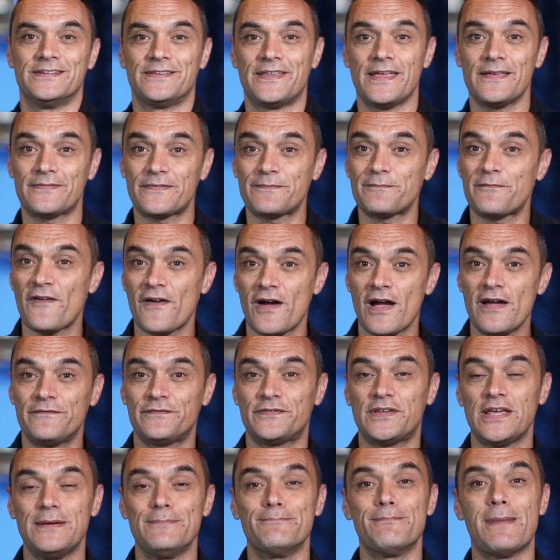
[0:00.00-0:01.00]
That
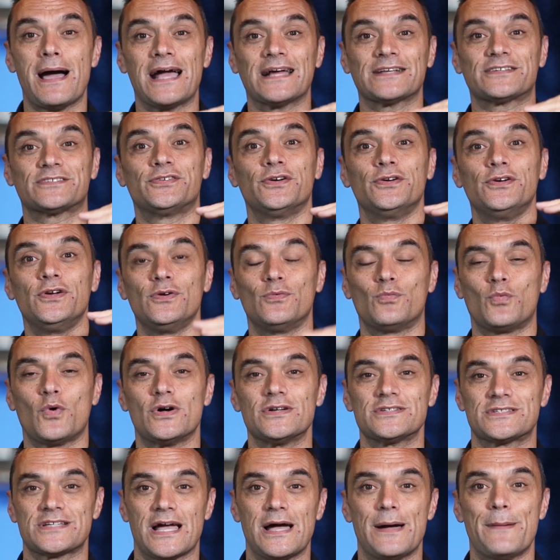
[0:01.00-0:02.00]
5D Mark II
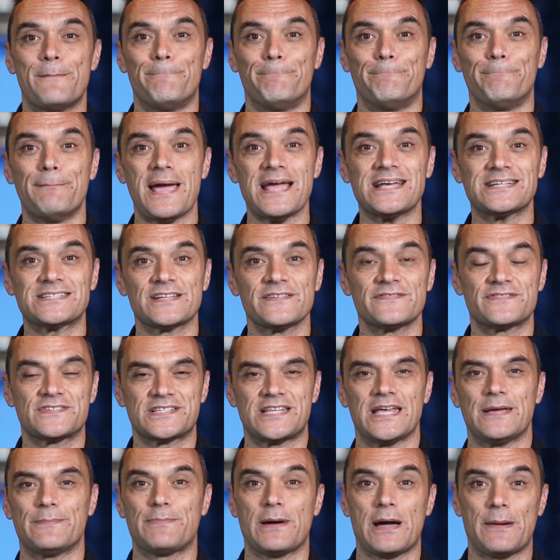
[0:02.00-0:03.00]
was a massive
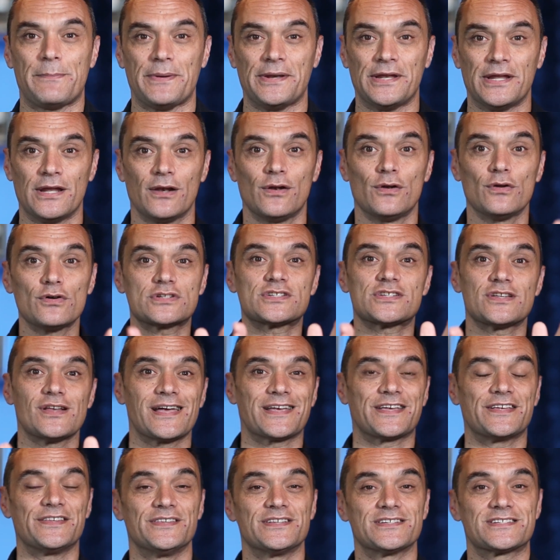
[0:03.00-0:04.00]
step up, and it looks
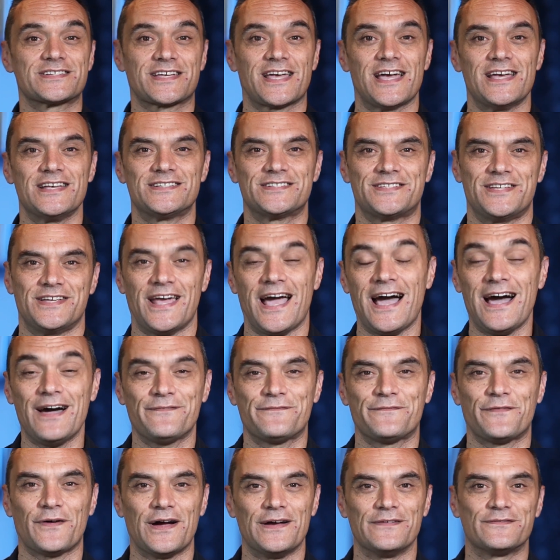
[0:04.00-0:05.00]
like in this case the
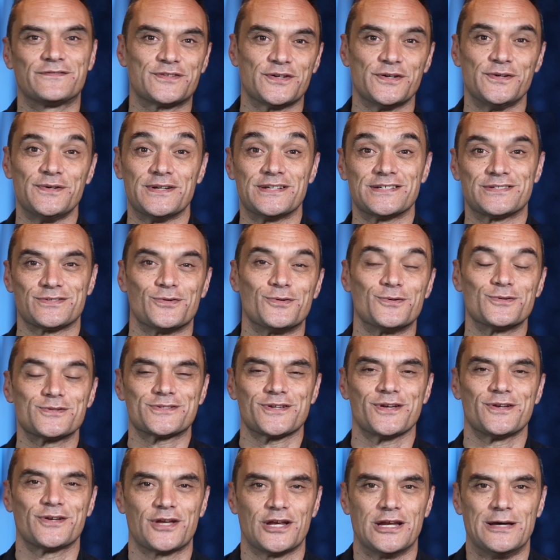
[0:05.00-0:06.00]
R5 II is
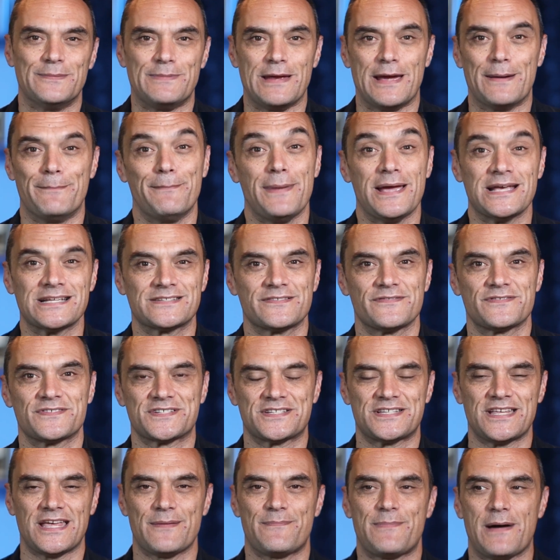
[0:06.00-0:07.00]
also going to be a massive
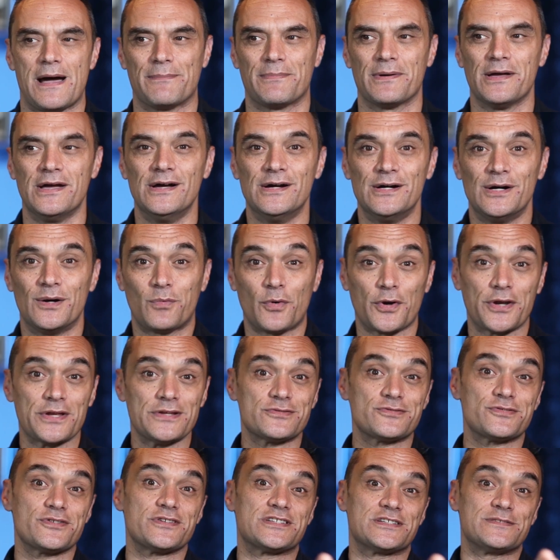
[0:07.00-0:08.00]
step up. What
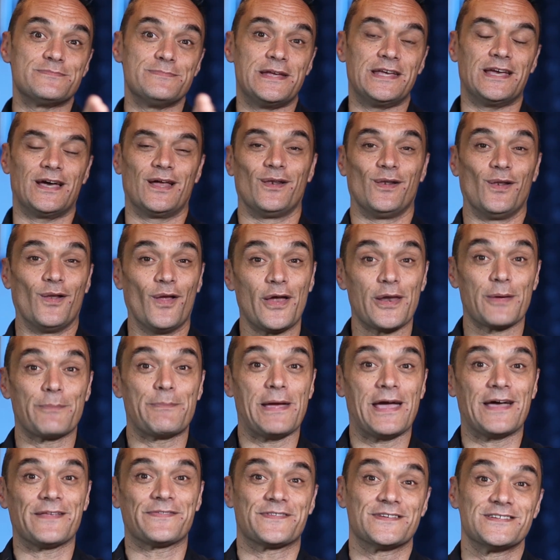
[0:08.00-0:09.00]
interests me a lot
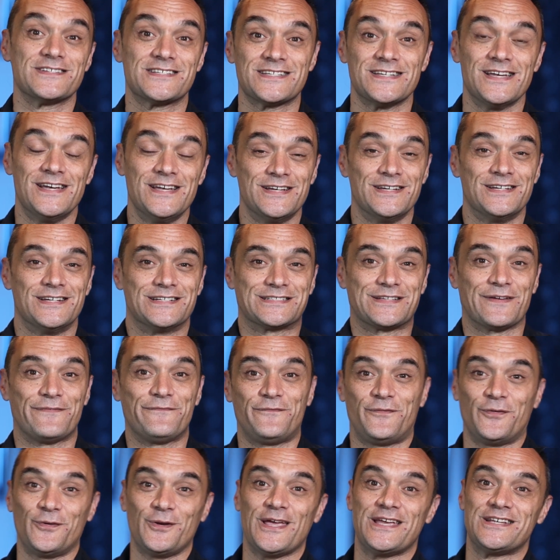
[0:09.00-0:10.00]
about this is the
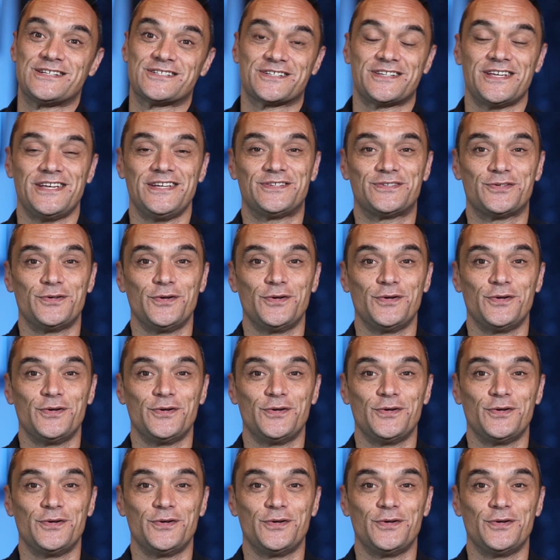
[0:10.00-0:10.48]
full HD